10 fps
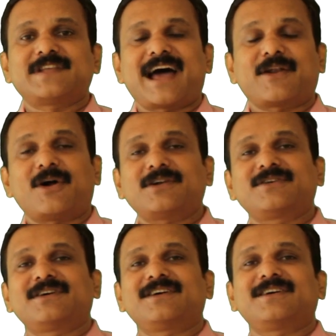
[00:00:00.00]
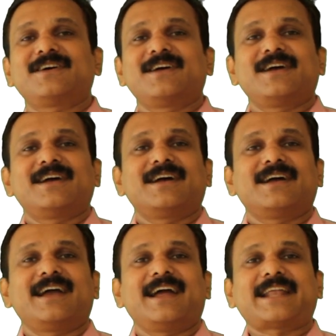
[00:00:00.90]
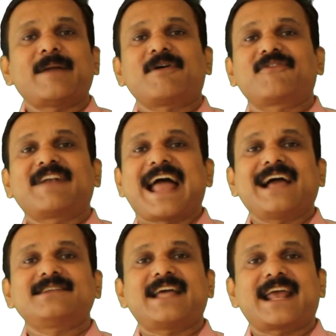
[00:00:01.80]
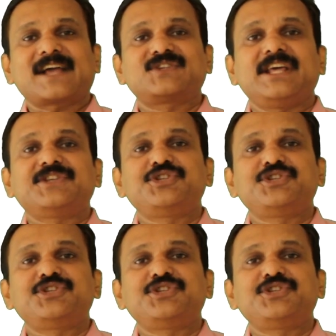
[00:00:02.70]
they are not a type of gland, they are actually